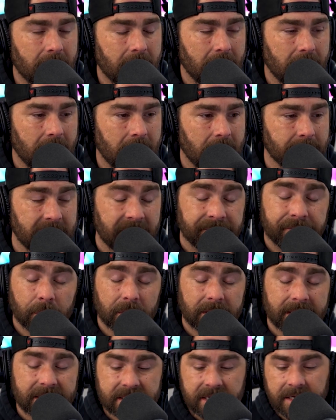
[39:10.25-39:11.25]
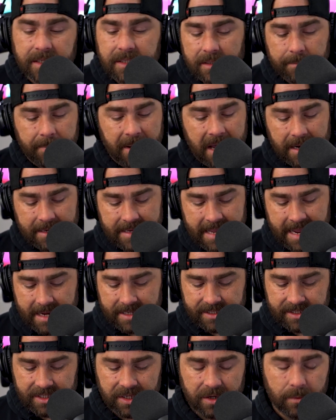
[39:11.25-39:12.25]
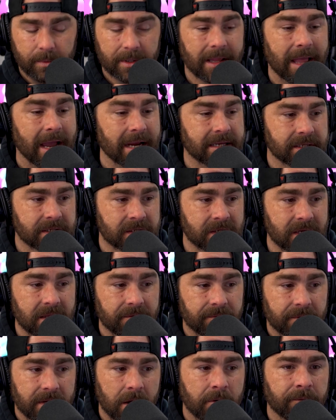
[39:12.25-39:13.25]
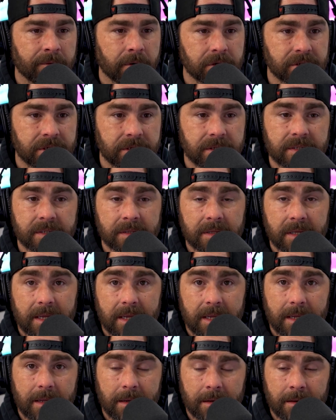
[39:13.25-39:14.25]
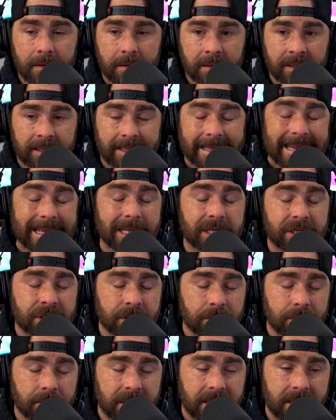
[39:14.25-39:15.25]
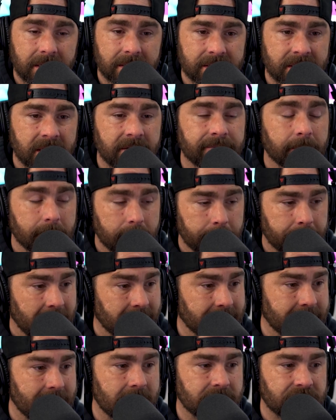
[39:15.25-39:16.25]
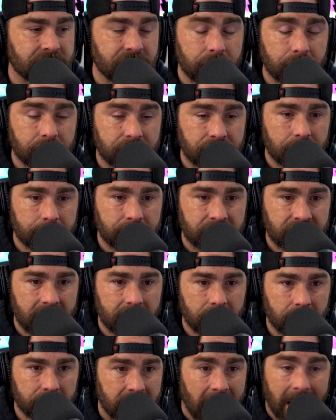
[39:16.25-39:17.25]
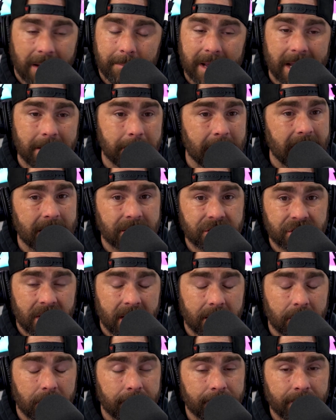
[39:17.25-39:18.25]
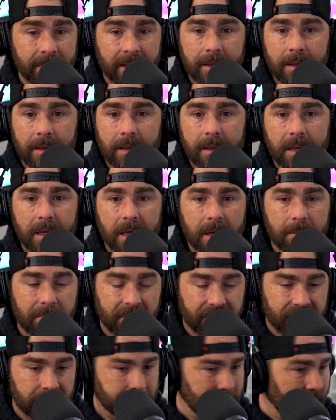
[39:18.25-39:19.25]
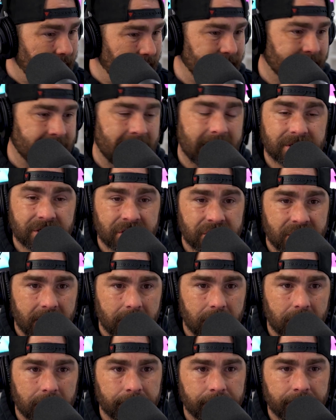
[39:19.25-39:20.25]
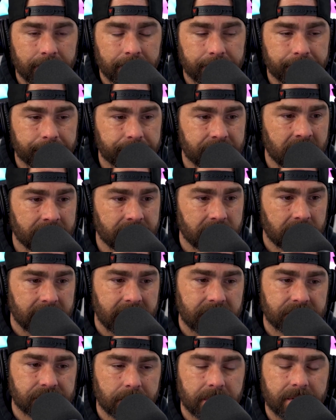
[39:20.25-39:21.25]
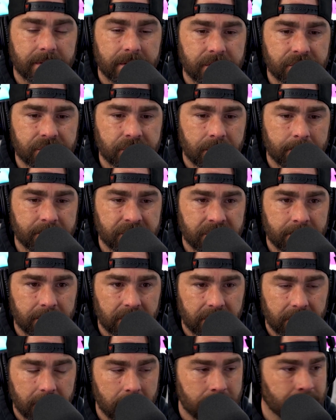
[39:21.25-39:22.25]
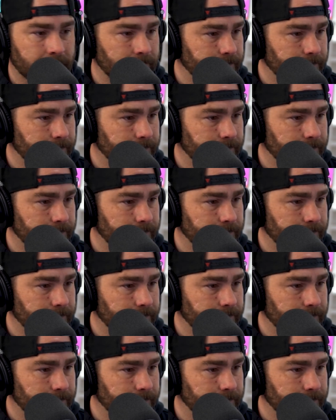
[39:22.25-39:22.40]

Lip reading: If you're listening to the podcast and you would like to see the video versions, the link to the Steve Freeman Podcast YouTube channel, not my main channel, but the podcast channel, the links are in the description below.